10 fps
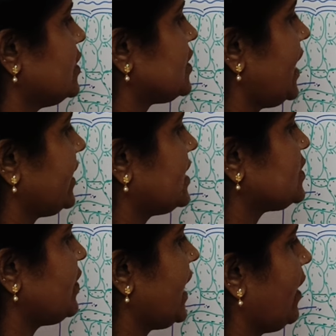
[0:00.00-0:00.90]
So like
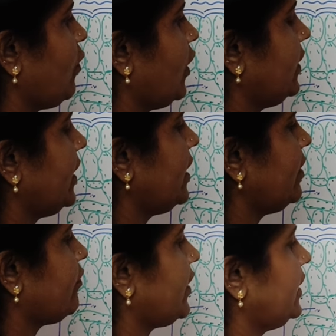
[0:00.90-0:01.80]
this, we have all the
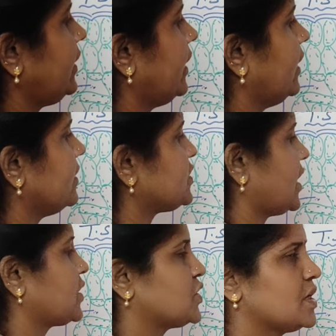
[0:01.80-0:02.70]
different
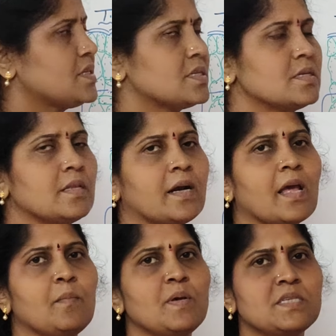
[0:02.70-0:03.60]
structures that
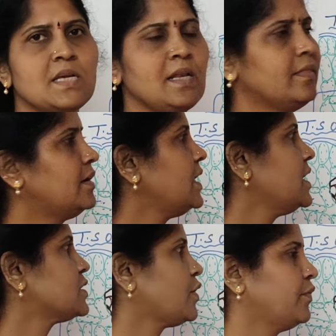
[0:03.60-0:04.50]
can be seen in the
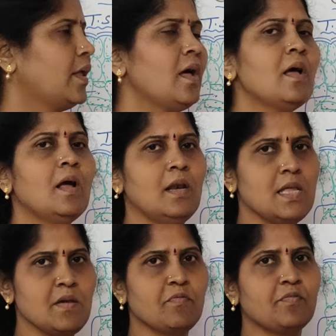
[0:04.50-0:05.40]
TS of the
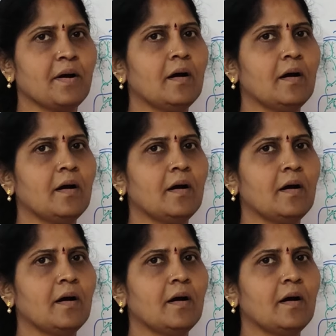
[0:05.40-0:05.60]
leaf.